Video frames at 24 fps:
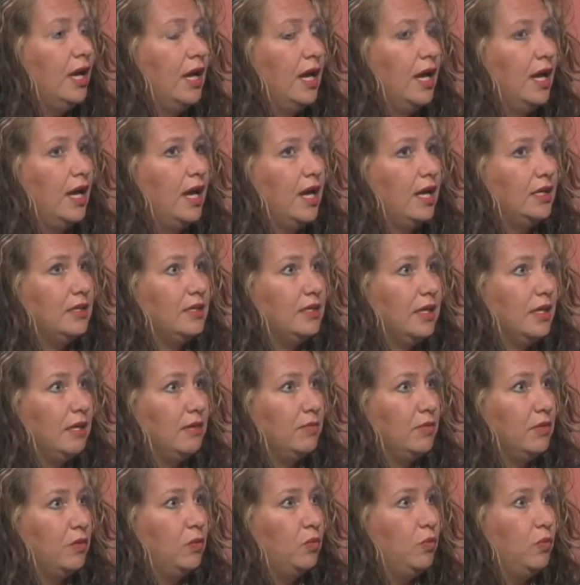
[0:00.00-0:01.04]

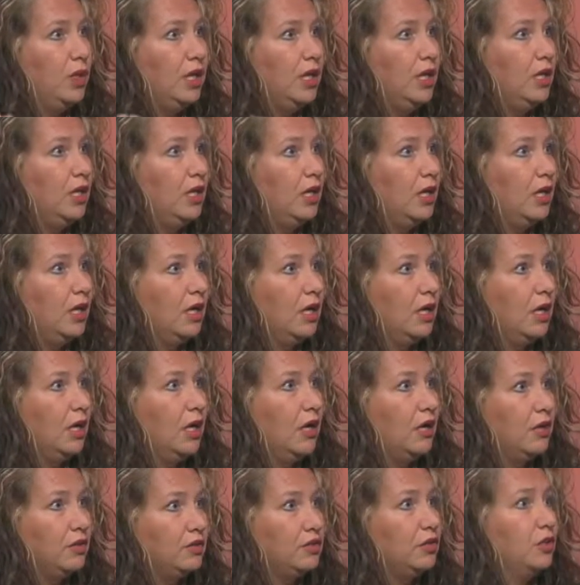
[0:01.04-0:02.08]
And we
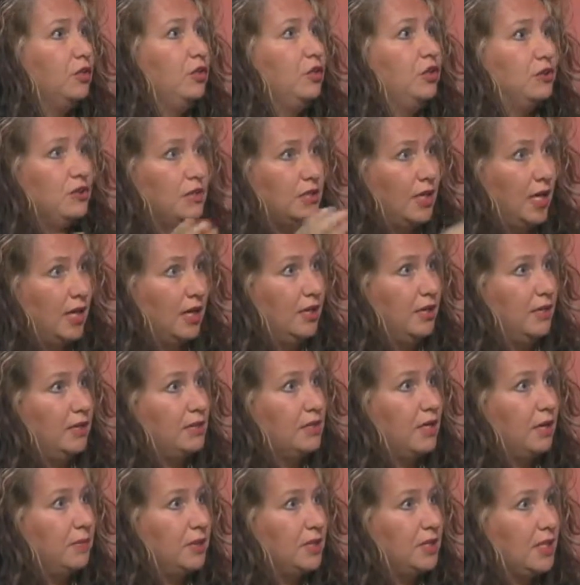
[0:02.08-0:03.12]
also use that in the
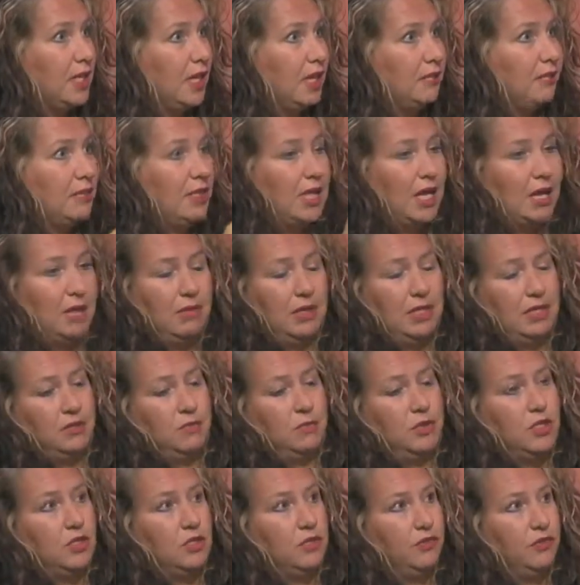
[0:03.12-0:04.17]
summertime, and that means we
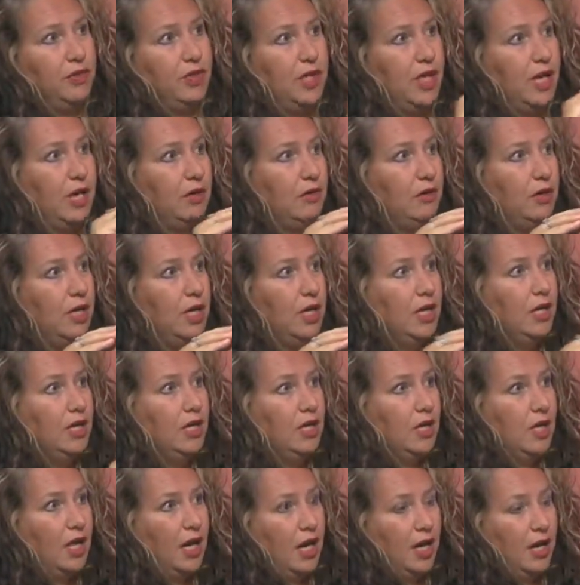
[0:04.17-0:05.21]
just fill out
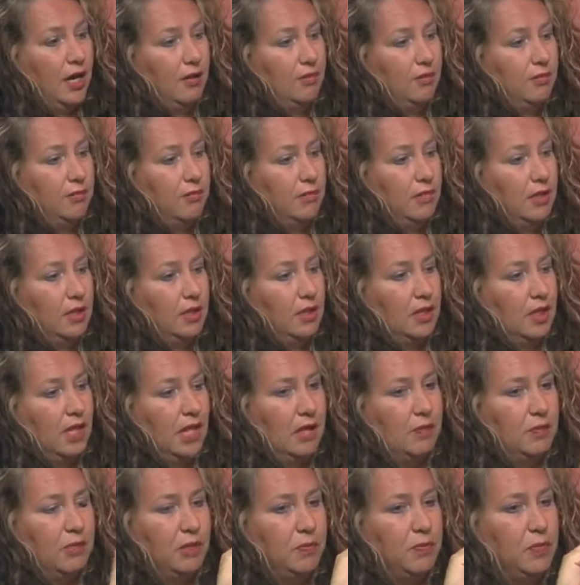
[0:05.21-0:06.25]
the
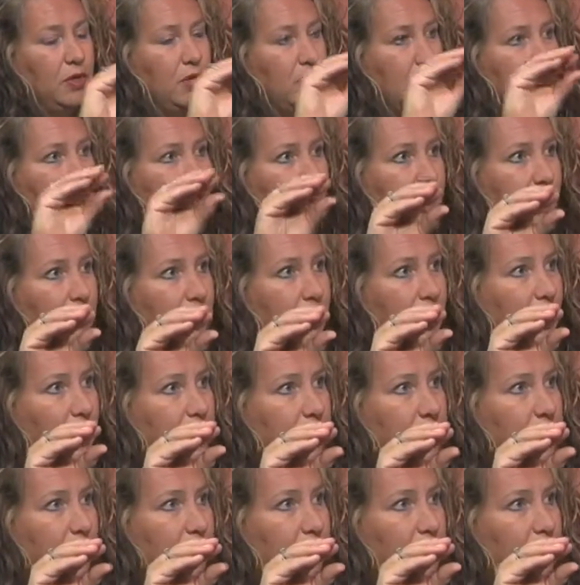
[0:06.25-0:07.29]
name of the book and the amount of
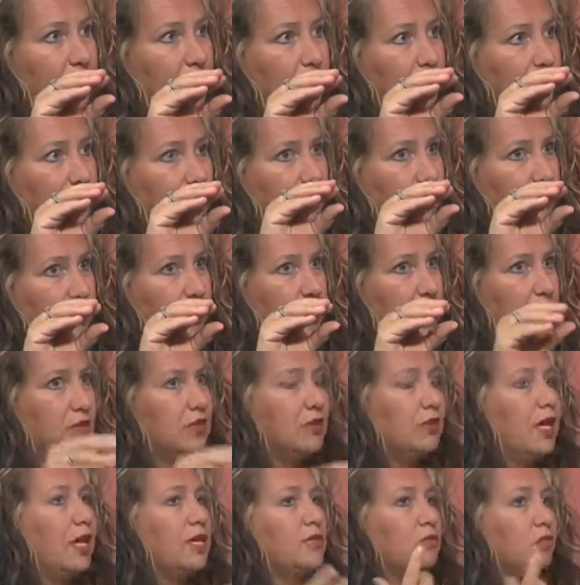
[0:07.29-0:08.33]
time that we read. So
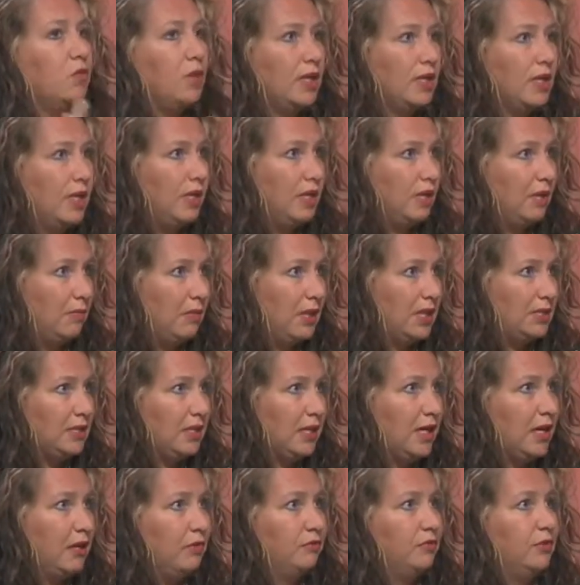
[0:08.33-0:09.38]
that's one thing that makes it
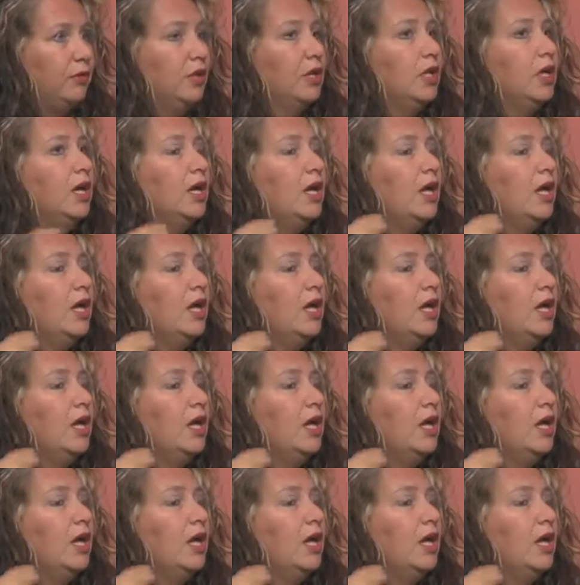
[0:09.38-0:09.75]
helpful.